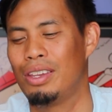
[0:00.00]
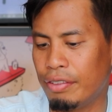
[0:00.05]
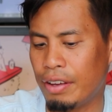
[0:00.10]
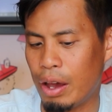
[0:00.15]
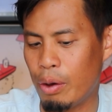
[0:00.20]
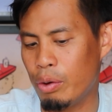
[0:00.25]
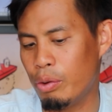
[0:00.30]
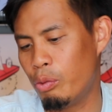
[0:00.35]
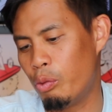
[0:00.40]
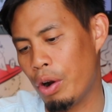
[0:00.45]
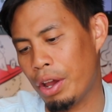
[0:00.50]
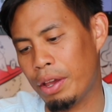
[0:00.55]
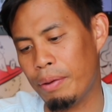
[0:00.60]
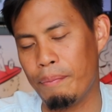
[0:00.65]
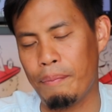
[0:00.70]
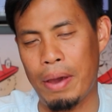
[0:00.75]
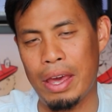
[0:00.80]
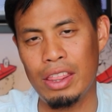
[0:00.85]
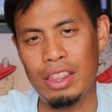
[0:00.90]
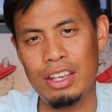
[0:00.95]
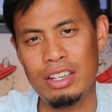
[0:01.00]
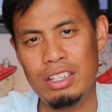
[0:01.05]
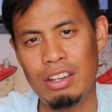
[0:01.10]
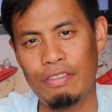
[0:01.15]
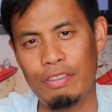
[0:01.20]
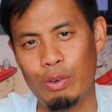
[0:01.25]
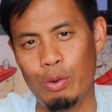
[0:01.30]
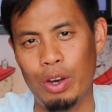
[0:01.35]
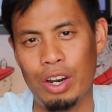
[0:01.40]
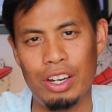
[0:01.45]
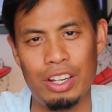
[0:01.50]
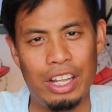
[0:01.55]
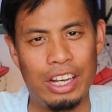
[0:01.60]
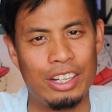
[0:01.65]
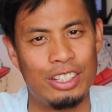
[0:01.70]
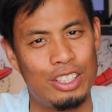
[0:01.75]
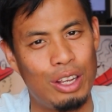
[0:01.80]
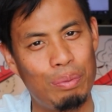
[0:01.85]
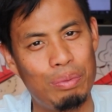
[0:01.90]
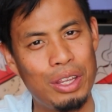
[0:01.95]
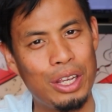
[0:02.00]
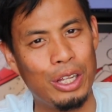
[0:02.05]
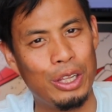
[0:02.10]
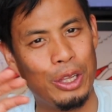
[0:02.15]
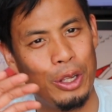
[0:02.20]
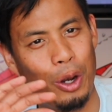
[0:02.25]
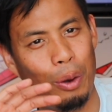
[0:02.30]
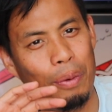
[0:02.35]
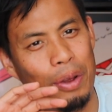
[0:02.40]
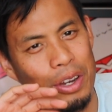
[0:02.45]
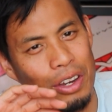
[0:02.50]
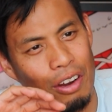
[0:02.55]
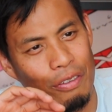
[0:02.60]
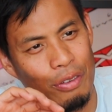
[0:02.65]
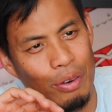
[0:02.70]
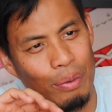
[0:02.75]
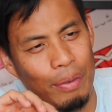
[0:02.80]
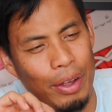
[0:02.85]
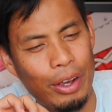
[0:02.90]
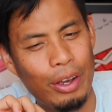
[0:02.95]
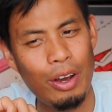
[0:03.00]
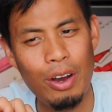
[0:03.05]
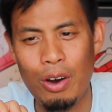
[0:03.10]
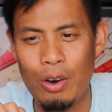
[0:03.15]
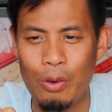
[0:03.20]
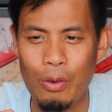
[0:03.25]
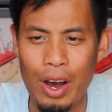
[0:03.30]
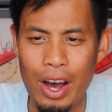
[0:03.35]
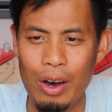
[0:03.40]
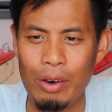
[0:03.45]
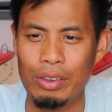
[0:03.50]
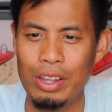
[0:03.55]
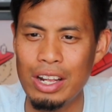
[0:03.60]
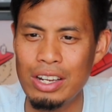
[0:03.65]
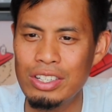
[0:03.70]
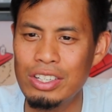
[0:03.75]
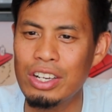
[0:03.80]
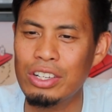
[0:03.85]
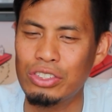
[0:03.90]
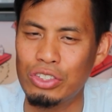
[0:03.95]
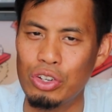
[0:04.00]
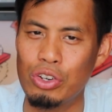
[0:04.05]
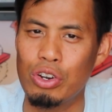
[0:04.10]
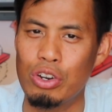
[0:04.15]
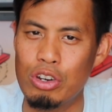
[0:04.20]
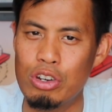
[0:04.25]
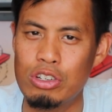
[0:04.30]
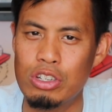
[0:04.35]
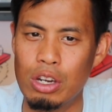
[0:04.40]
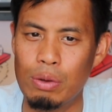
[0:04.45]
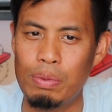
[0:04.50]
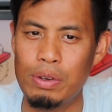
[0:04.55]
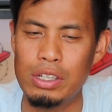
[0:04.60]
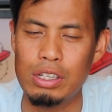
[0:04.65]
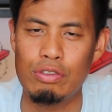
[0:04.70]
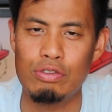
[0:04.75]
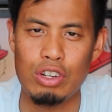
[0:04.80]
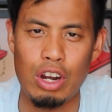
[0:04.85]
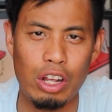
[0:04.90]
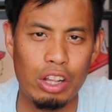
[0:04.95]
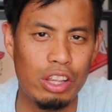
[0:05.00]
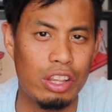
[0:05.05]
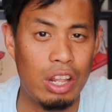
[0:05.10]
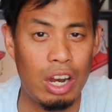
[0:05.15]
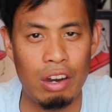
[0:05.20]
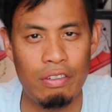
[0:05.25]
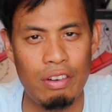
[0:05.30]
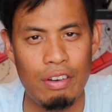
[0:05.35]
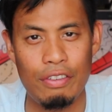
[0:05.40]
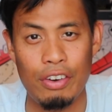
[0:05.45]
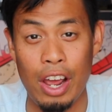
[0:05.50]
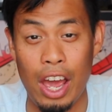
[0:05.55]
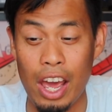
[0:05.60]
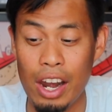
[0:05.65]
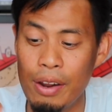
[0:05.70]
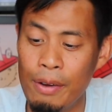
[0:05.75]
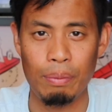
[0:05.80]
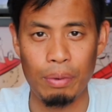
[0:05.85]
I would recommend this if you want like something a little bit different, like, oh wow, that's actually an interesting piece of chocolate that I've never had.